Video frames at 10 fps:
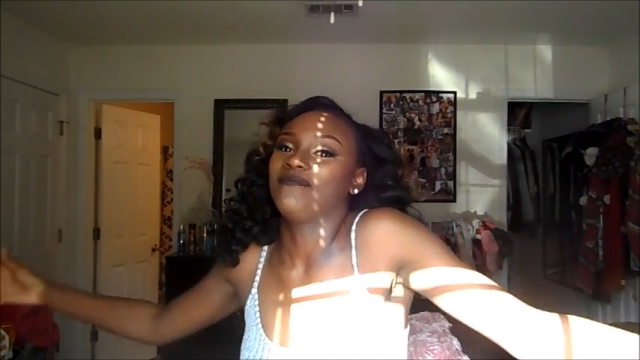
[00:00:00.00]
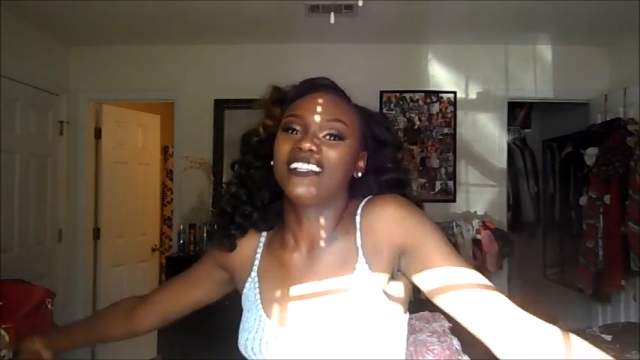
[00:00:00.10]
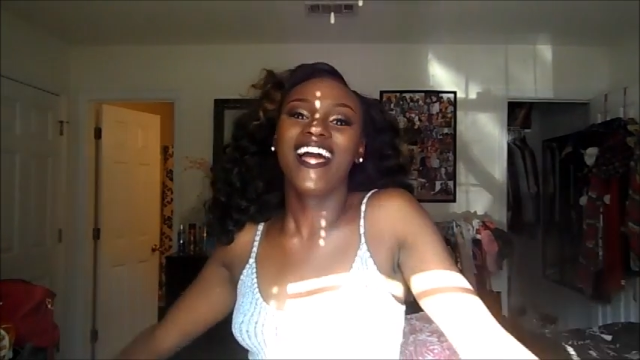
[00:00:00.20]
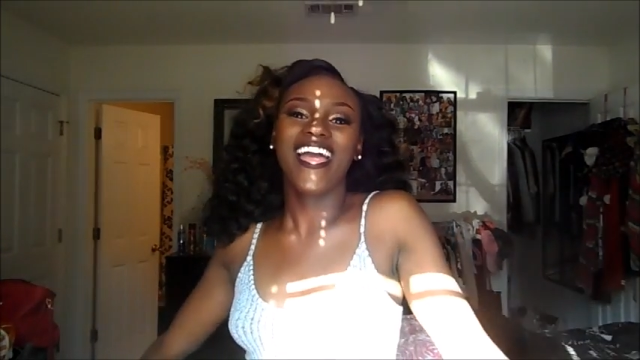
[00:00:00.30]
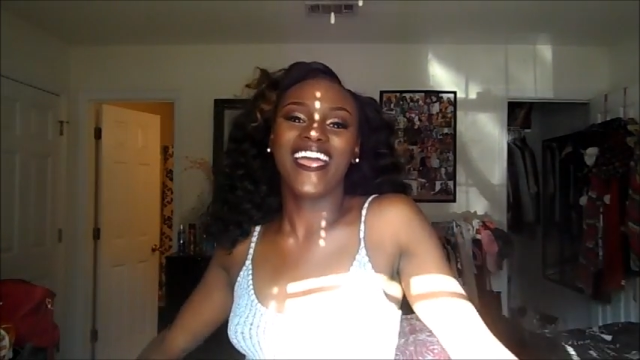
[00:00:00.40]

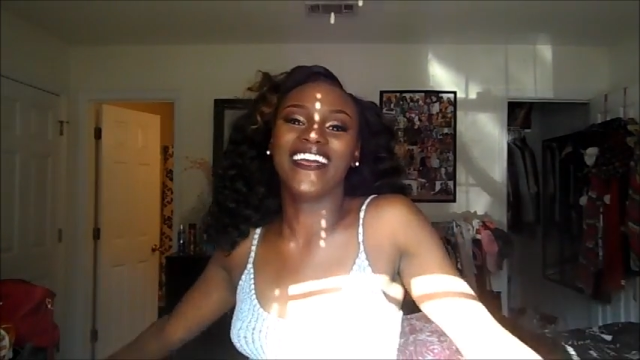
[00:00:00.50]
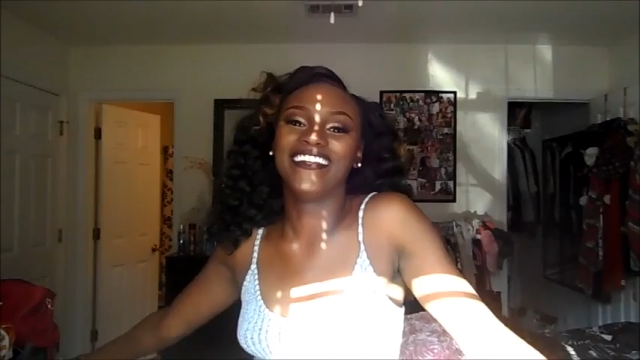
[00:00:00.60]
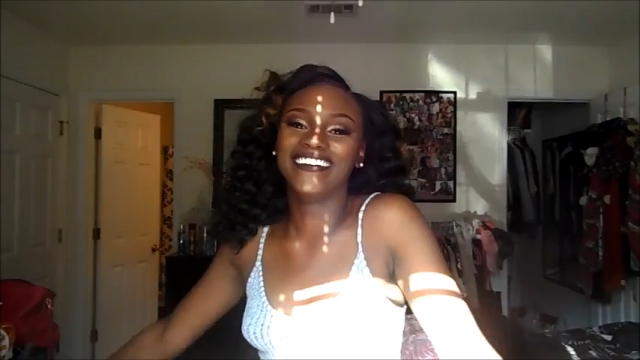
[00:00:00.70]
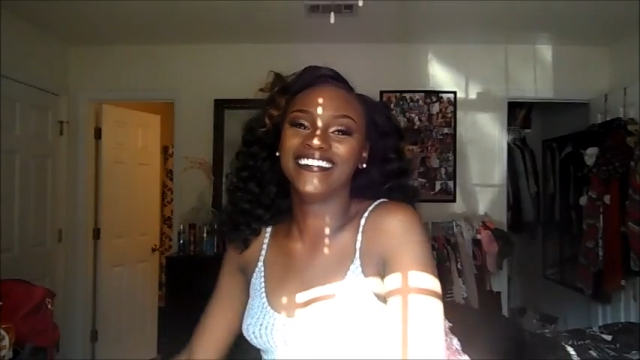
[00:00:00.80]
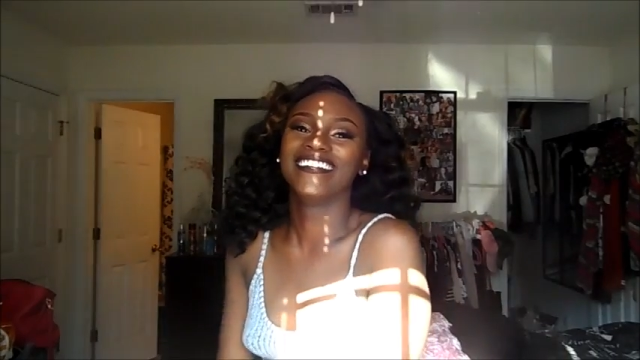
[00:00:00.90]
I'm glad.
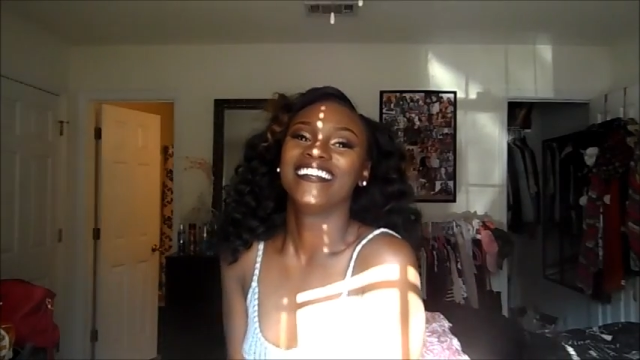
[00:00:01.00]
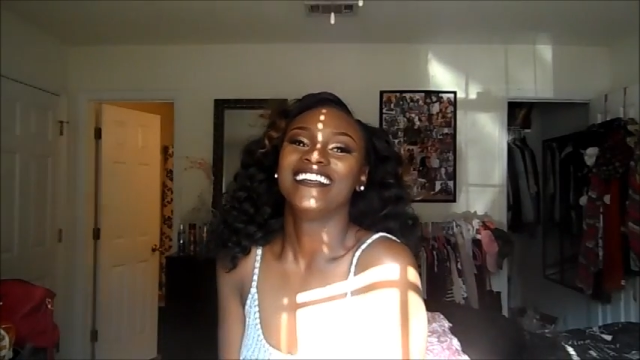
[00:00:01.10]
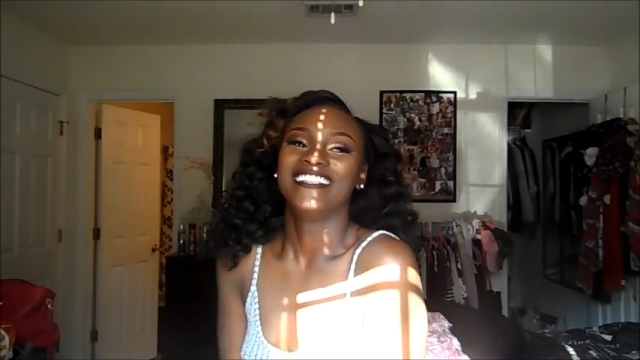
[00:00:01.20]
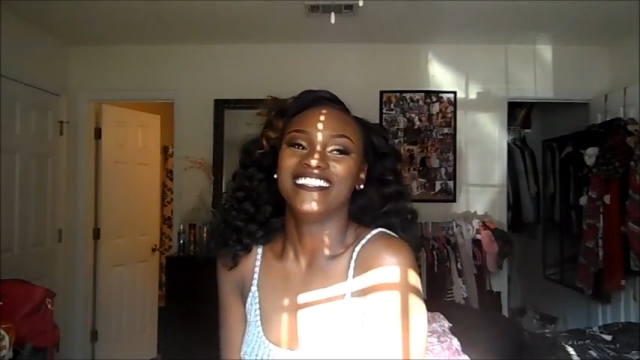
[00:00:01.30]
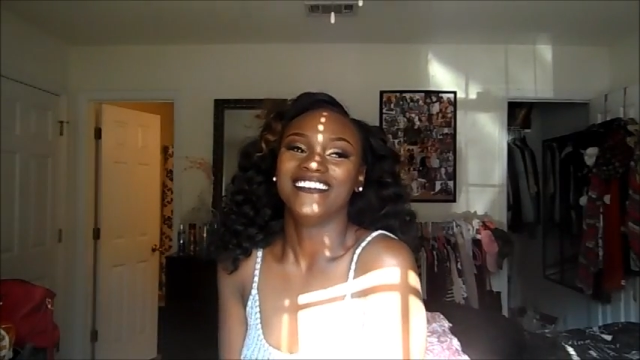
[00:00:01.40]

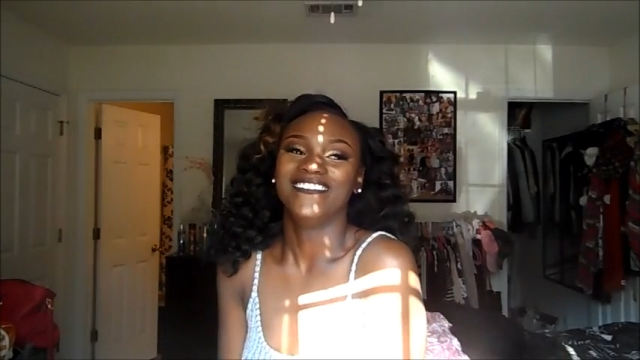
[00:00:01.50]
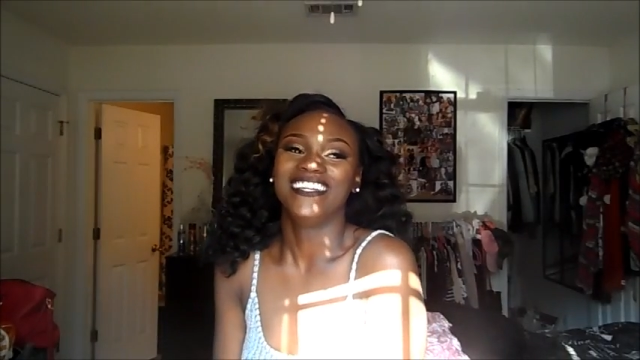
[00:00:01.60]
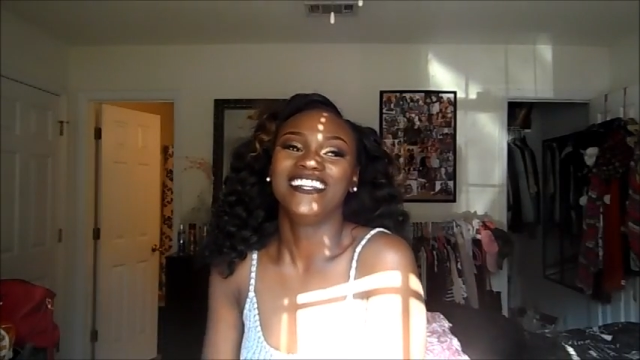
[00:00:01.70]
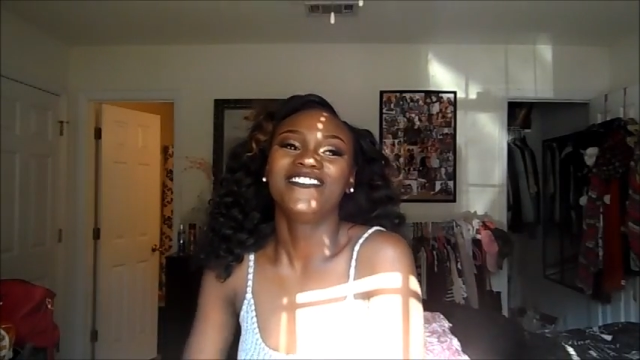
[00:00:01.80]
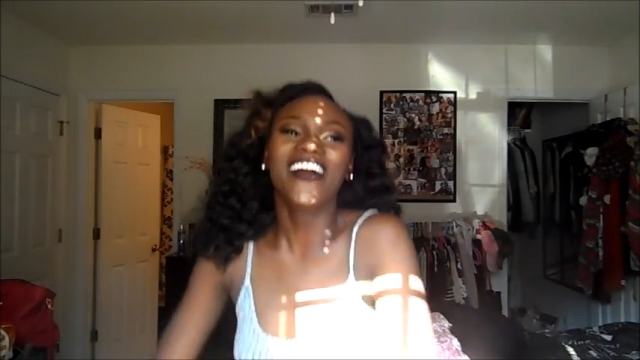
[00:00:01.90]
I
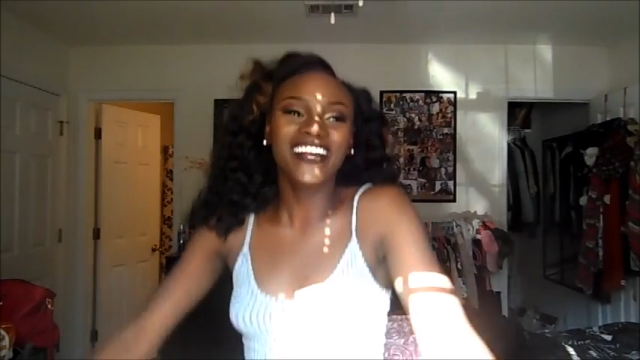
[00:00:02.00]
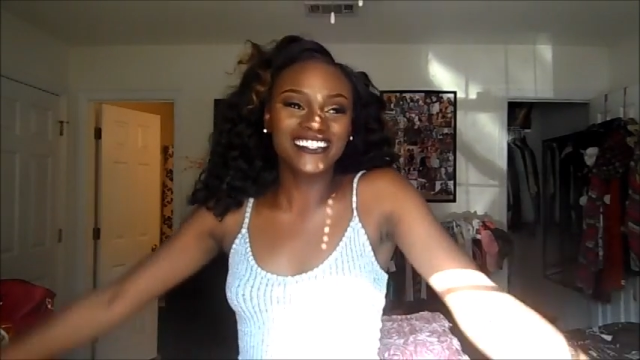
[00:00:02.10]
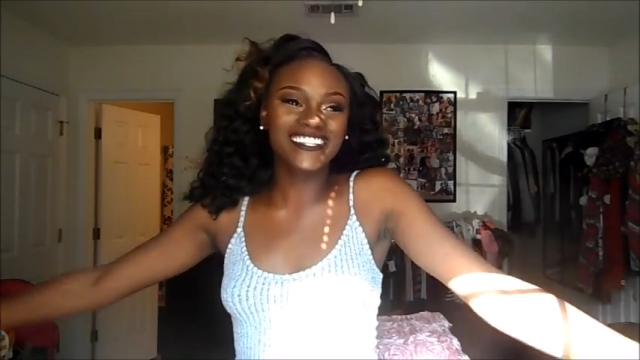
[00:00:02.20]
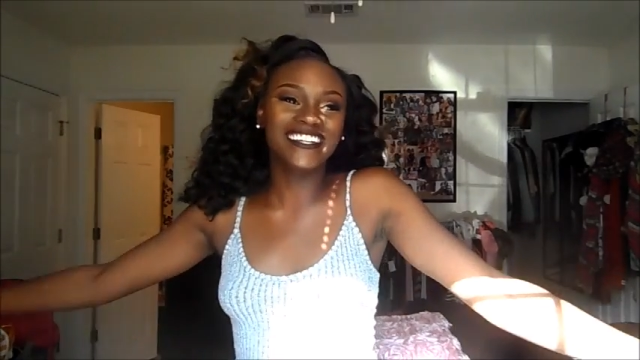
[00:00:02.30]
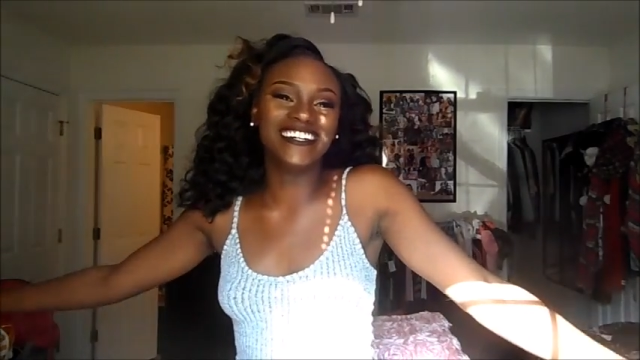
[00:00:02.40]
mean, it
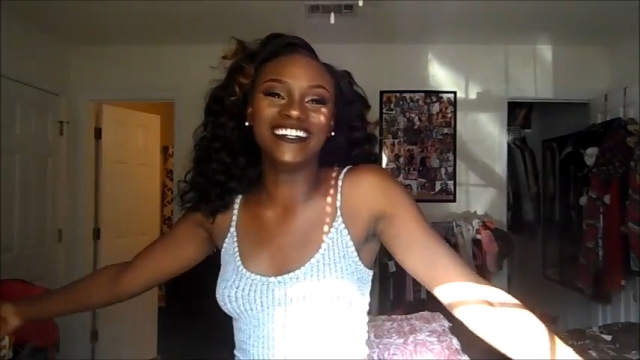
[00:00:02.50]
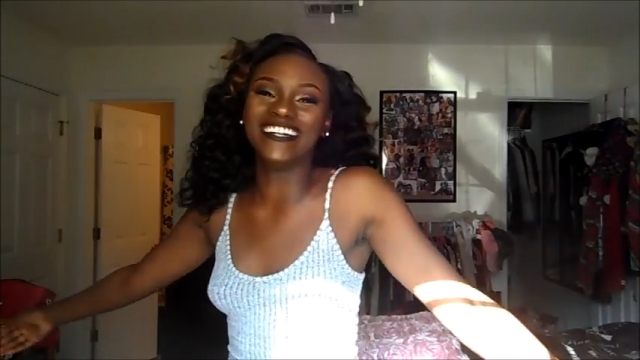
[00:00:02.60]
worked.